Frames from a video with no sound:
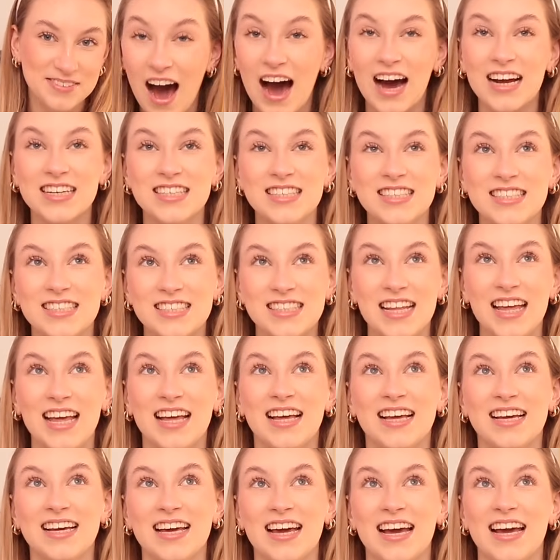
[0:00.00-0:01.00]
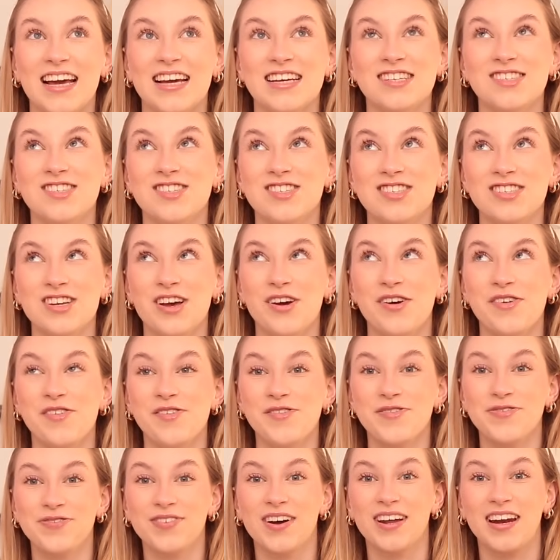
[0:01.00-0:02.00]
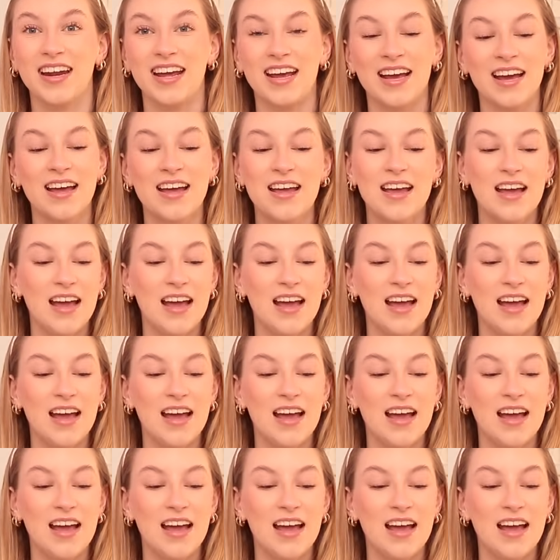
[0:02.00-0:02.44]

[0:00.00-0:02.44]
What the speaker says: I just think it is so funny.